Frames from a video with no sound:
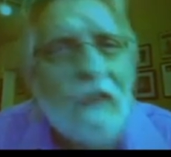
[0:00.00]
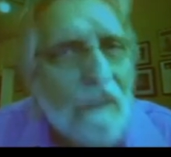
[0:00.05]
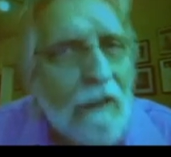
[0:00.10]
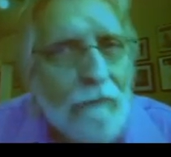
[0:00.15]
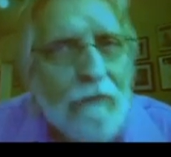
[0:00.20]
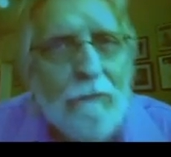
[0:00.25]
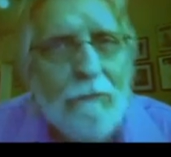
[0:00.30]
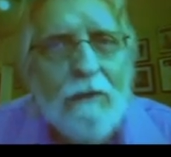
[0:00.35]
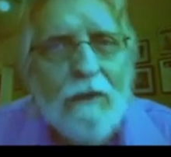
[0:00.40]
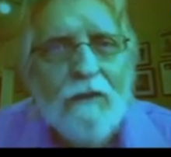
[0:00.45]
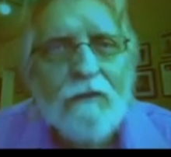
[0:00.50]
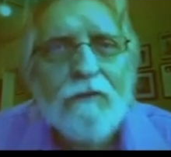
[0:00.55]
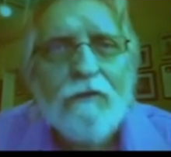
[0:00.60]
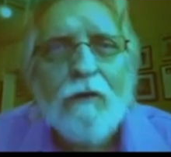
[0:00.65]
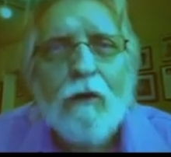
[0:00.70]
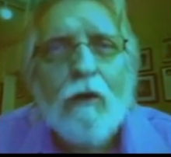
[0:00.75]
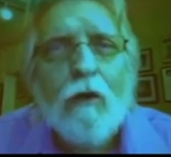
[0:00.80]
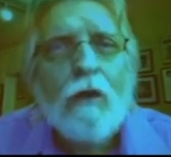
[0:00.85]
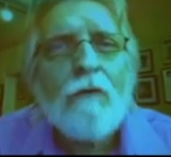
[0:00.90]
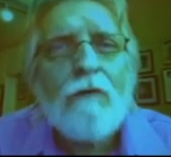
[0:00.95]
Every month,
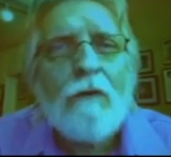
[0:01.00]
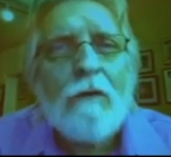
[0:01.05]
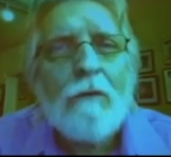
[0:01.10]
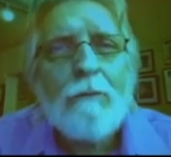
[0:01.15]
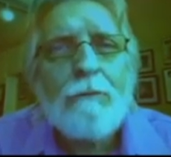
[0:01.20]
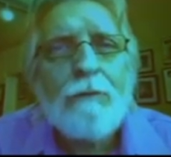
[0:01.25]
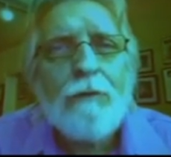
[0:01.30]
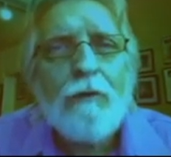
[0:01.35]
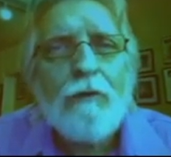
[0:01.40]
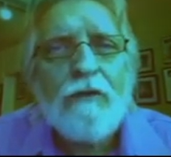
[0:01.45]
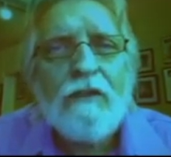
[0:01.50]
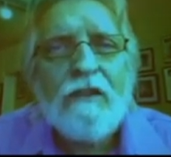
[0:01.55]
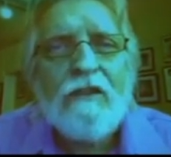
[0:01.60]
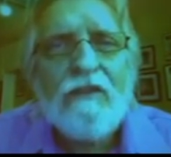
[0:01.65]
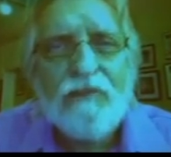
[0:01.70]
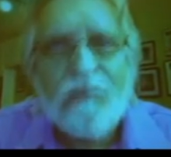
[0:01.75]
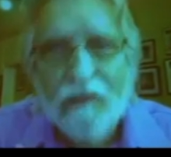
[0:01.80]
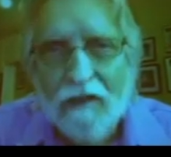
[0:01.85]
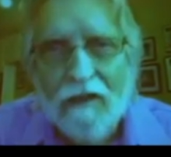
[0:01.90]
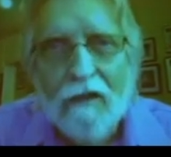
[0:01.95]
all of our
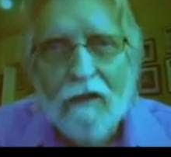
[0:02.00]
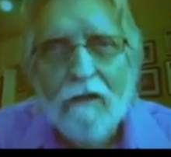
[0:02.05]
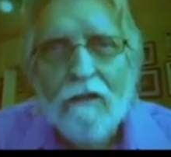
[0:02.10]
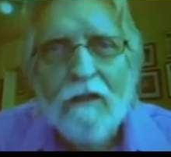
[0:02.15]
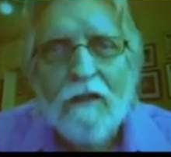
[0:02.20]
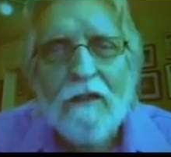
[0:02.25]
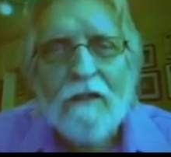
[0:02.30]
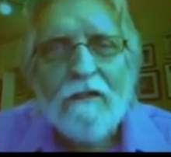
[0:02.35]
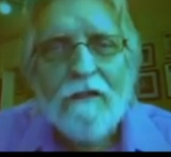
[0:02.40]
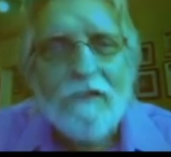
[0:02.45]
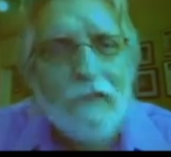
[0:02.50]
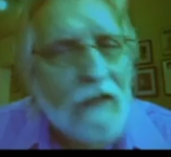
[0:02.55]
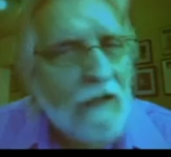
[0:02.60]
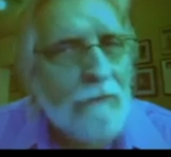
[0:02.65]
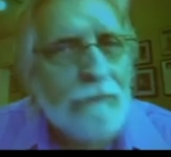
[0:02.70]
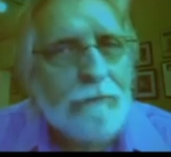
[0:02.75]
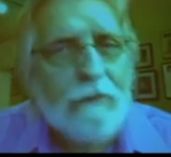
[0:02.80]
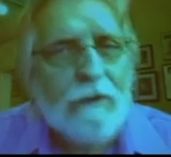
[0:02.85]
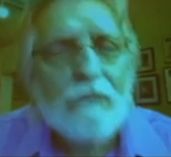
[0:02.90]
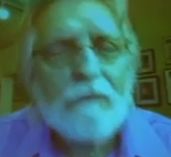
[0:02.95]
employees in our
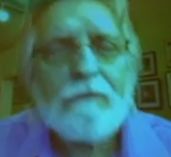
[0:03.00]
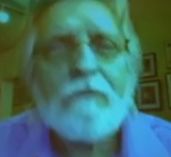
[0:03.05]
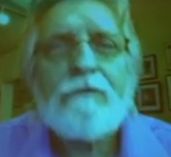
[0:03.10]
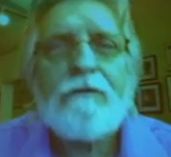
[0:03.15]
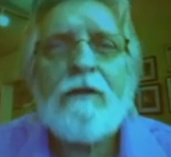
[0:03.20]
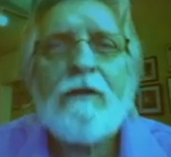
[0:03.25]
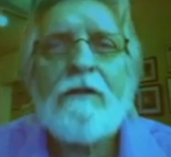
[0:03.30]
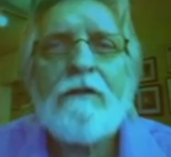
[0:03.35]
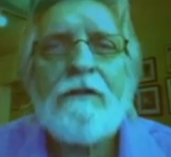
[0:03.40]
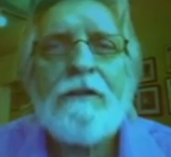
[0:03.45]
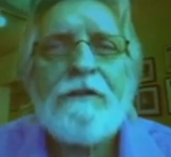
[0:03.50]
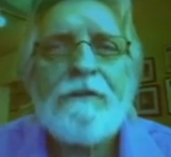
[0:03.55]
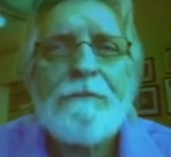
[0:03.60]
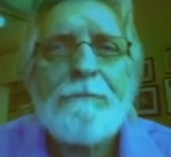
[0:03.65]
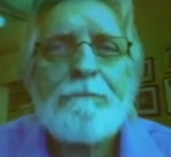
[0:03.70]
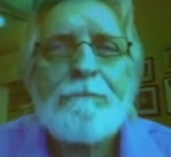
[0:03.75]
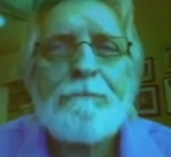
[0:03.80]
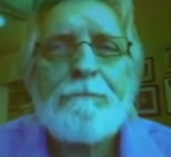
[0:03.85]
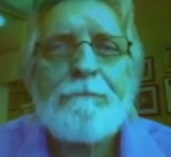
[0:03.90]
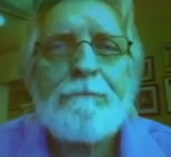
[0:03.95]
nonprofit
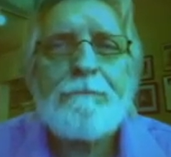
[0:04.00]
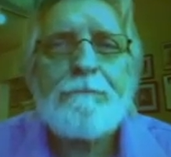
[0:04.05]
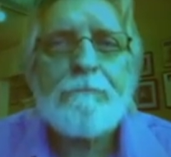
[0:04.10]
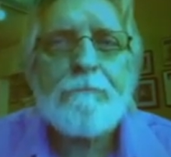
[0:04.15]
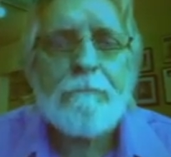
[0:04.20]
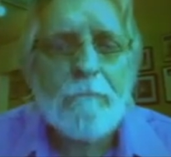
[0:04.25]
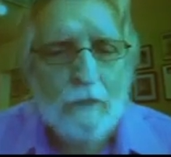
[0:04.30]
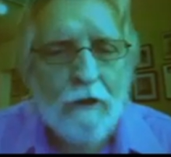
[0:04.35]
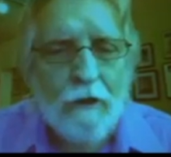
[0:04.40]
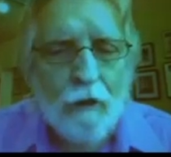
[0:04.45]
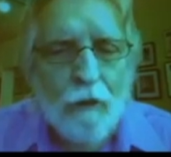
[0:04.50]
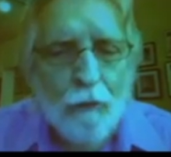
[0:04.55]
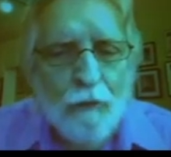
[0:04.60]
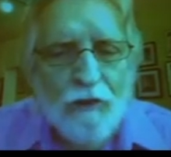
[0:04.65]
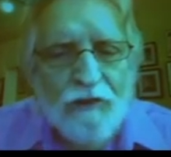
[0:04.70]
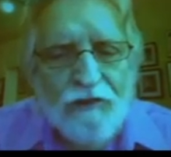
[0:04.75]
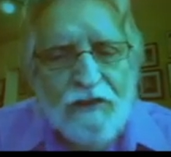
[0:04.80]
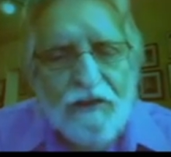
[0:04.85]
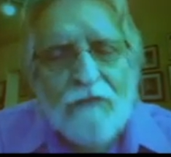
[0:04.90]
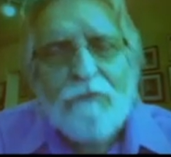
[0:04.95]
foundation
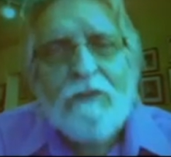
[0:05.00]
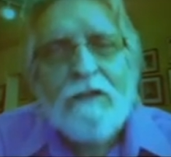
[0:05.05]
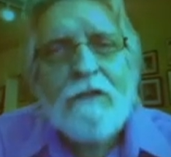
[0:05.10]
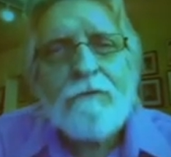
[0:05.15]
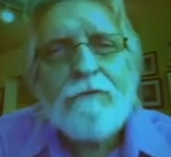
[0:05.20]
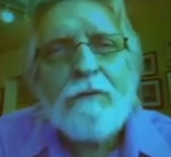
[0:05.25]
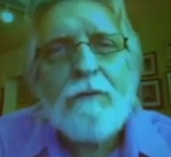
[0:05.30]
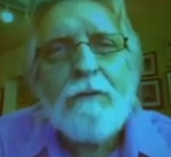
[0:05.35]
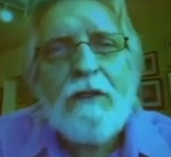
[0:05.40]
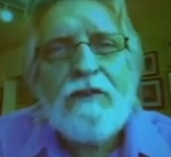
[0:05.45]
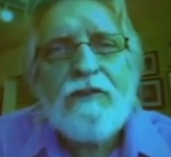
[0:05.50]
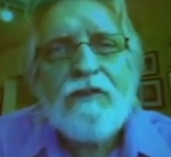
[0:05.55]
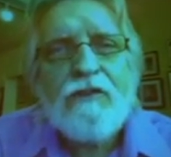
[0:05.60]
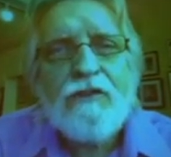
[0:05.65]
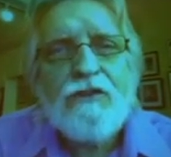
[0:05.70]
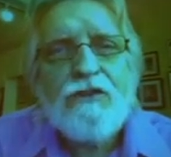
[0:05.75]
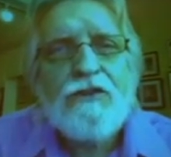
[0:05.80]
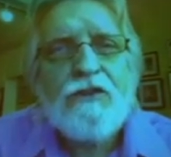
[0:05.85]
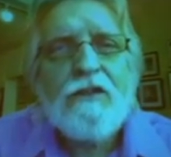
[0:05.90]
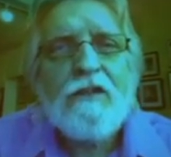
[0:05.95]
receive an
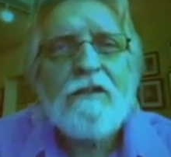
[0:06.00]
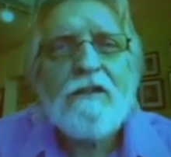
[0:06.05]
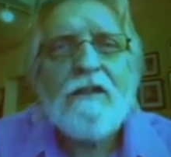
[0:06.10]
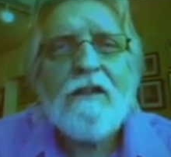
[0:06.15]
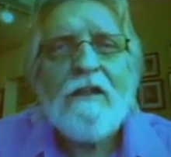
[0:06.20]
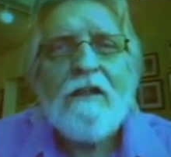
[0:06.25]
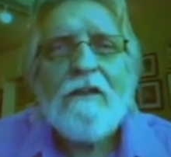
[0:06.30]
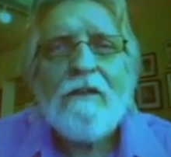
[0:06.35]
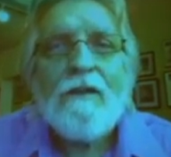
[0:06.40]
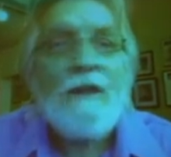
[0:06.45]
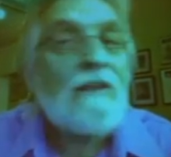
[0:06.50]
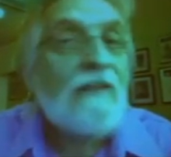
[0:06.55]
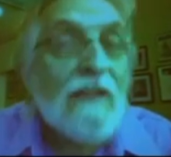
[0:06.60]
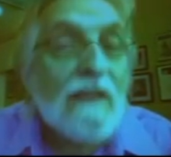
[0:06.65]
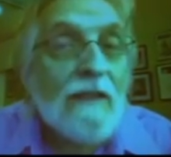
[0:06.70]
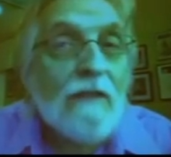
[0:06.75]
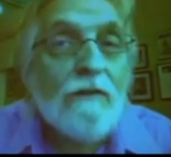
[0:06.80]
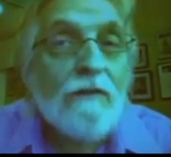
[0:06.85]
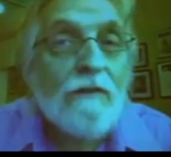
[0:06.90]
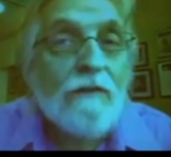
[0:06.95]
information sheet that
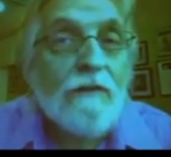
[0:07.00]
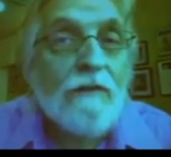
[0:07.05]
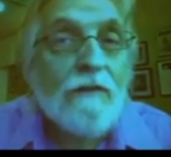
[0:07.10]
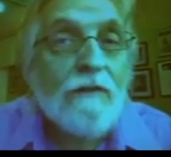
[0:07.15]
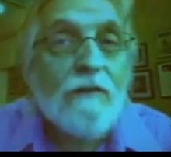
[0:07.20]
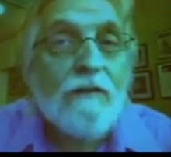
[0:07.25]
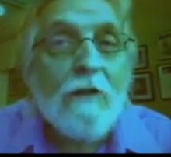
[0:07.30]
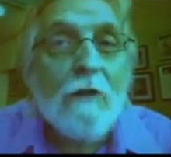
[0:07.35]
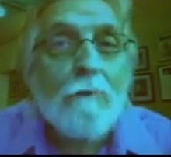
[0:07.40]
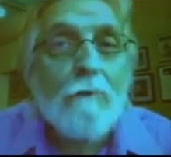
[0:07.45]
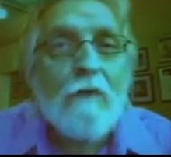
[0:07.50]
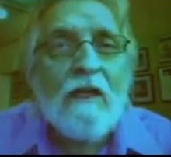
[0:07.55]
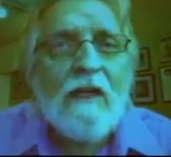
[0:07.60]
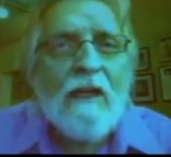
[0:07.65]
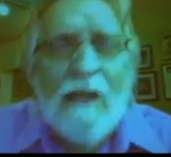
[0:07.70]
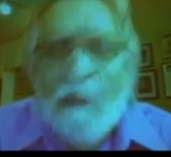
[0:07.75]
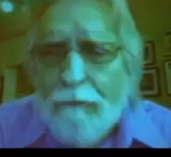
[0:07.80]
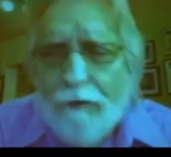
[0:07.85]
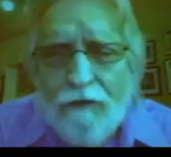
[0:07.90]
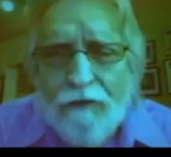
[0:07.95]
tells them
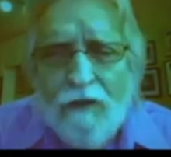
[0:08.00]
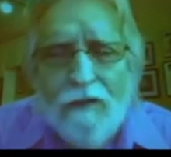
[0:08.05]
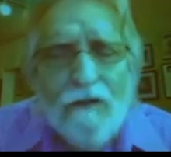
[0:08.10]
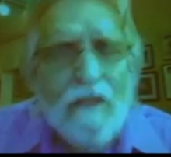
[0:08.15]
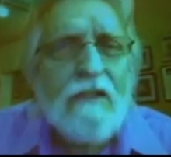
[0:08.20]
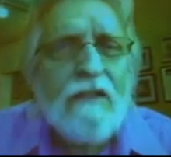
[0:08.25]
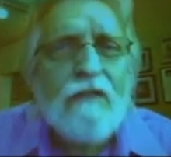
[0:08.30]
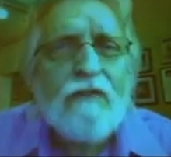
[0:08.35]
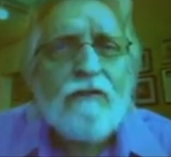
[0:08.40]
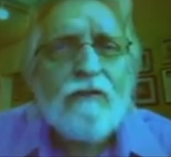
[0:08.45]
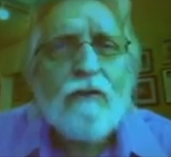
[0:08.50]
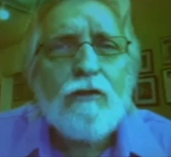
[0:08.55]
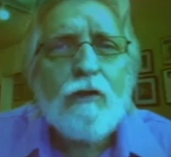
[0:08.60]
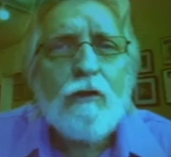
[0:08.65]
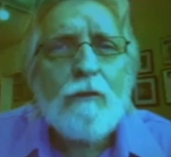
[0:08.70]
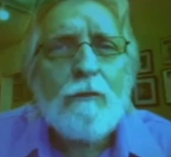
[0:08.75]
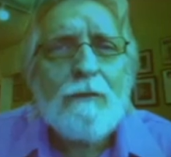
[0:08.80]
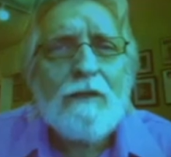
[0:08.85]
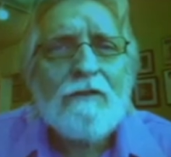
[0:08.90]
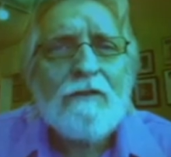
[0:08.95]
everything they need to
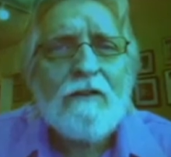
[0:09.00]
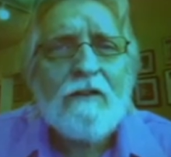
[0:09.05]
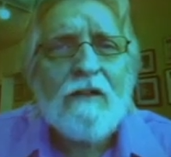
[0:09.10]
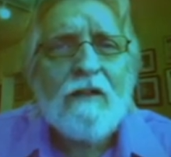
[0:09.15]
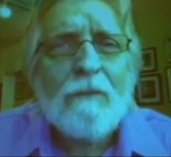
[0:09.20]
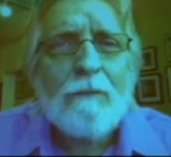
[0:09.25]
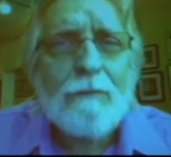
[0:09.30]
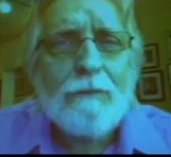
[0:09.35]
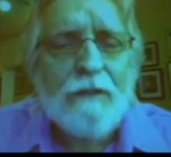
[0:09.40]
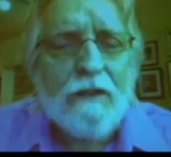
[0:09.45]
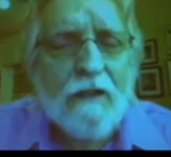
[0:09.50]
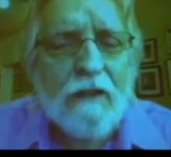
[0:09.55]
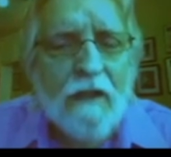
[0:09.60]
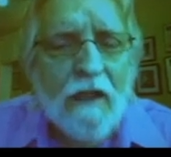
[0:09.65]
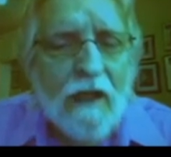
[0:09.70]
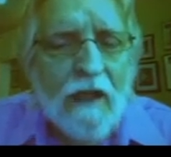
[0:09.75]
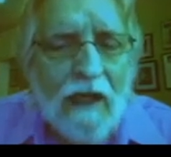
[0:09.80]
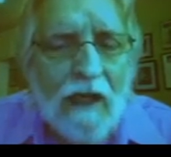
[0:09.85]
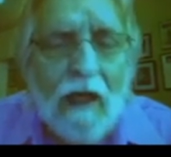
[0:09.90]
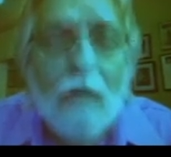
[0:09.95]
know about the company,
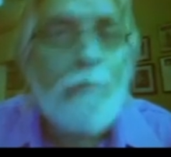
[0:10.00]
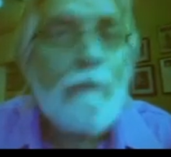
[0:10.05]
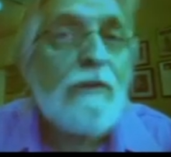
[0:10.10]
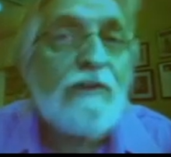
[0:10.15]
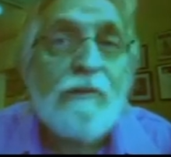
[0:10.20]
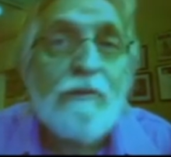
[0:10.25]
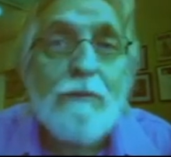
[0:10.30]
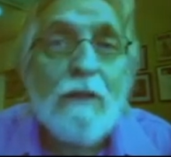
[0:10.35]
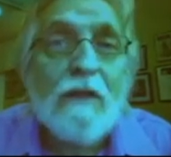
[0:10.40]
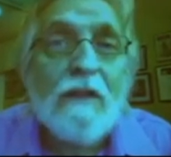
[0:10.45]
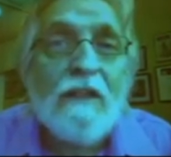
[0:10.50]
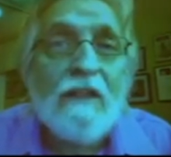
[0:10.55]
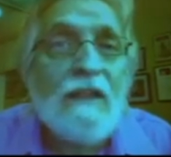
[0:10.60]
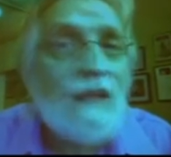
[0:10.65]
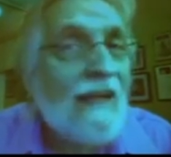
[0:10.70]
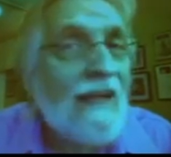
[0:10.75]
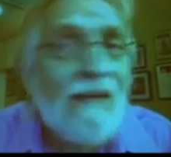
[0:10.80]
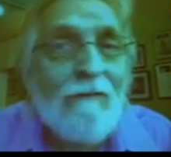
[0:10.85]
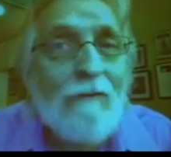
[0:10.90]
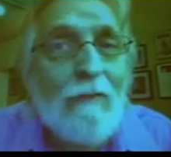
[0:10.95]
how much
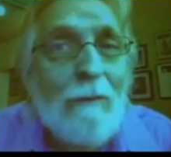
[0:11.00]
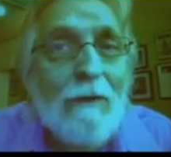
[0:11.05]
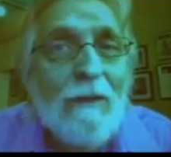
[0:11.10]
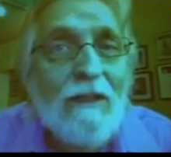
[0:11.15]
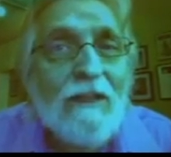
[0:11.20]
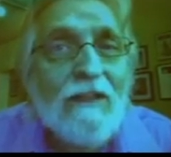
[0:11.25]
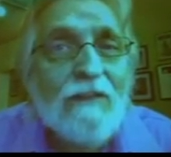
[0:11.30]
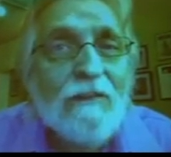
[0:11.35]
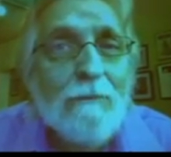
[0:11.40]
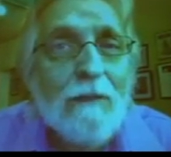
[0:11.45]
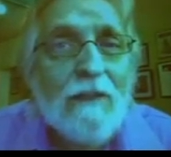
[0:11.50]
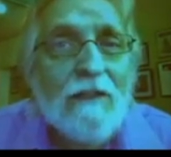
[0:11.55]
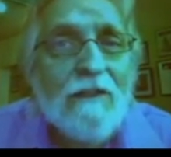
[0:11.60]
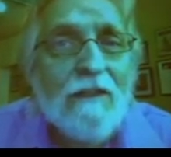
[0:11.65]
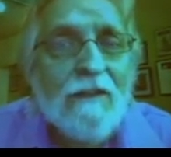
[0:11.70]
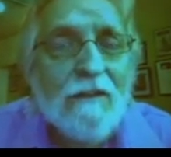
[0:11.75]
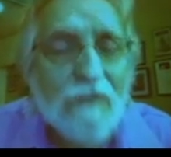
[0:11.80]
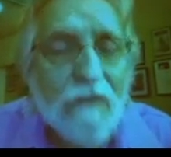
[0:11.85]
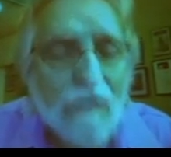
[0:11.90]
money everybody is making